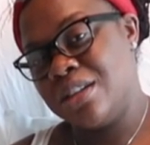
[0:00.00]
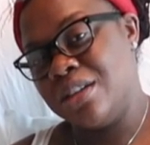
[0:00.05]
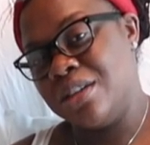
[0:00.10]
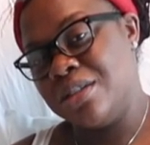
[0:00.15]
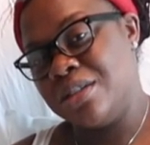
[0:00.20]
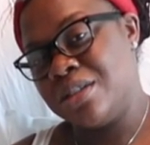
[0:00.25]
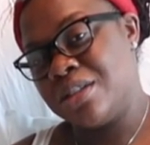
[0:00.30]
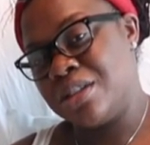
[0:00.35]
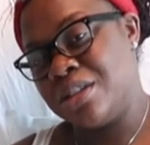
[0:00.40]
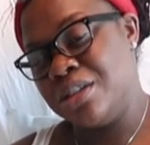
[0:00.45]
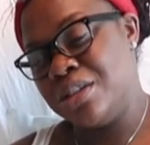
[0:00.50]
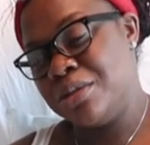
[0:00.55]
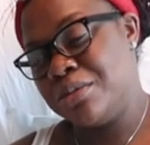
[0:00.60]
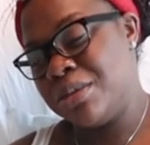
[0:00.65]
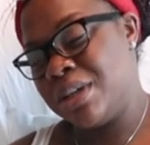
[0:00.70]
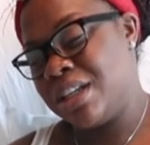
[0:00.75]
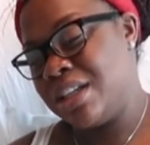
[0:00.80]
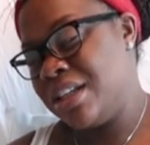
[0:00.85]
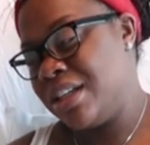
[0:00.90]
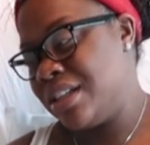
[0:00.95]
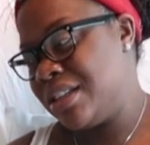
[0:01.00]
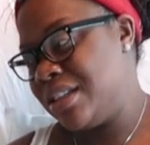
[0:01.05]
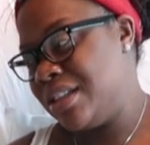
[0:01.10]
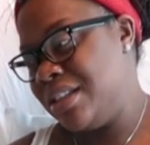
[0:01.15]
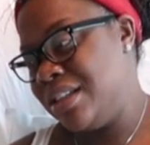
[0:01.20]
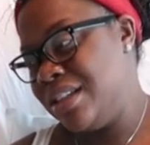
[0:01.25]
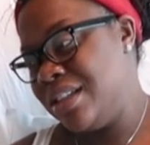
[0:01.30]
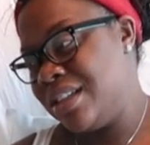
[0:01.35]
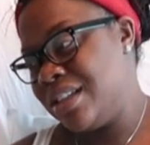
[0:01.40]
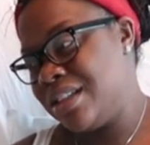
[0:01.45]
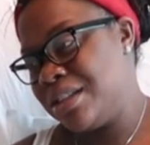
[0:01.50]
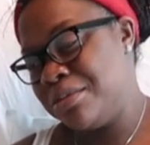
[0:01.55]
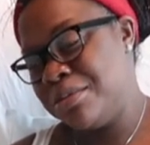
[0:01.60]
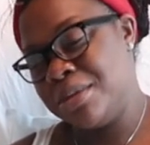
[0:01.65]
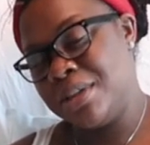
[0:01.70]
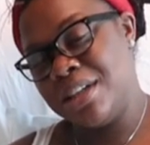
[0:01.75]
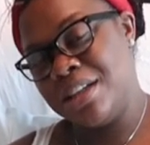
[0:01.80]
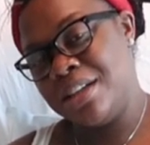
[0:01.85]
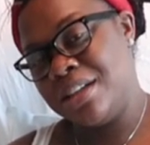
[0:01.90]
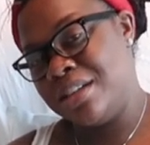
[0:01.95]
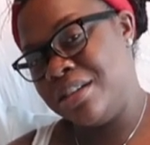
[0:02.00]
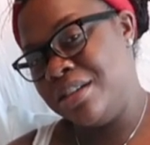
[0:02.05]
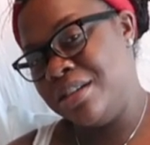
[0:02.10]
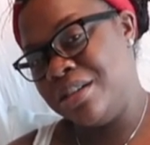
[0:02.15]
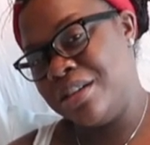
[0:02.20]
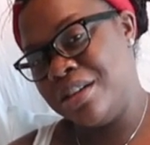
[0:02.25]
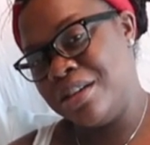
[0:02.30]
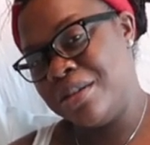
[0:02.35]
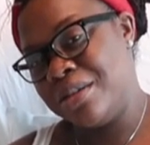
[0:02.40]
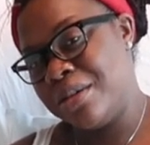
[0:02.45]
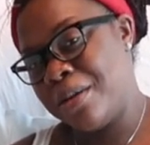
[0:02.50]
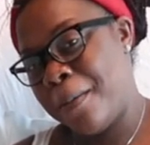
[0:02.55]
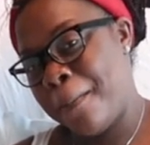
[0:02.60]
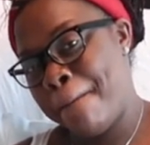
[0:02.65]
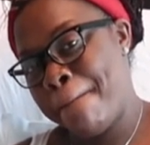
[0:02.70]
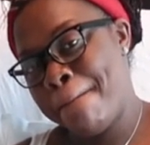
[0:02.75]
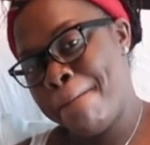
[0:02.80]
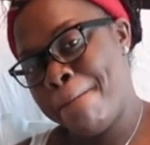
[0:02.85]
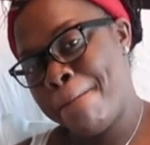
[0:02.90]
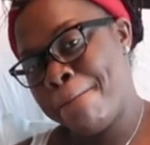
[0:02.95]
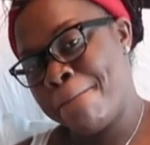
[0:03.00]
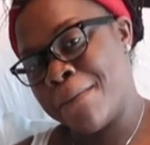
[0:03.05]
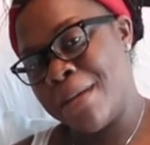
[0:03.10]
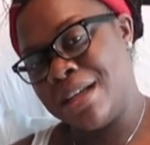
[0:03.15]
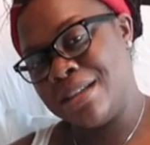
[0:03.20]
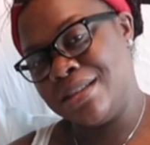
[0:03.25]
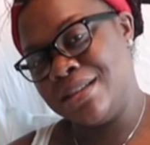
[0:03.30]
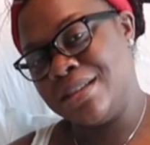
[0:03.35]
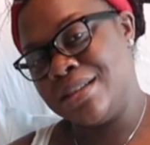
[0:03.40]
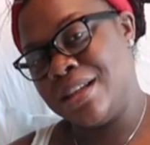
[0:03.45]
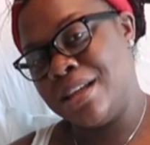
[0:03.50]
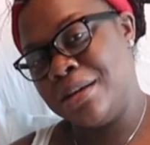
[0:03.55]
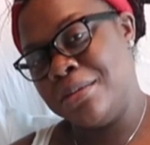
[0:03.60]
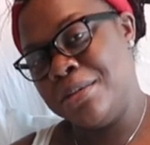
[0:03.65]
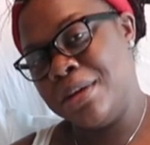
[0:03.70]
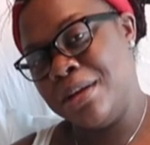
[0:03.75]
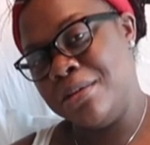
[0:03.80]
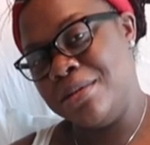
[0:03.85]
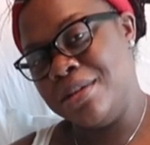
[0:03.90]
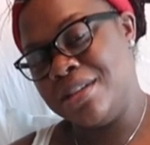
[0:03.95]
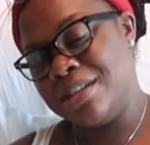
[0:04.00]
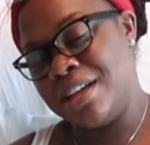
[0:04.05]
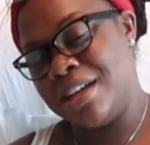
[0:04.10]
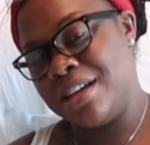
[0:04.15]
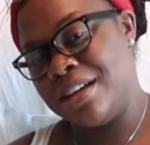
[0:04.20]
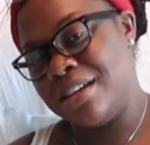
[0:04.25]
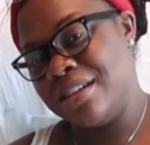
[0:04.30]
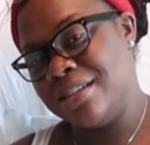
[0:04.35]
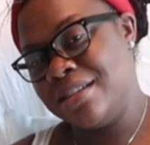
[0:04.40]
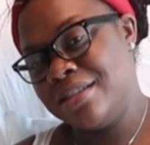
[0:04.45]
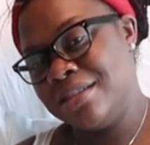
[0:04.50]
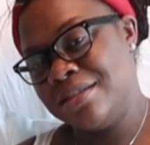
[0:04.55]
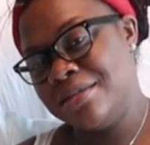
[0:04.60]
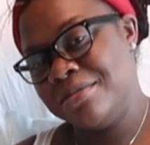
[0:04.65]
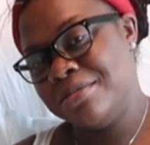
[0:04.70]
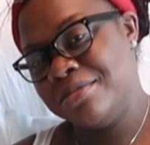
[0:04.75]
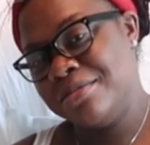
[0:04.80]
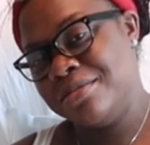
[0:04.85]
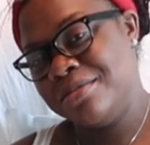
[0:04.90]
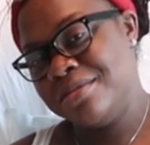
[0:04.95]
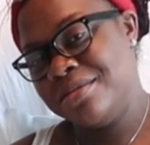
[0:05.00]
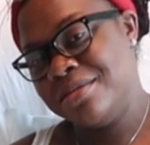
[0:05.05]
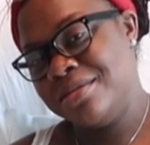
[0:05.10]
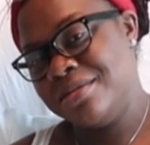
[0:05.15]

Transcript: So, excuse my dustiness, but, you know, I just had a baby child.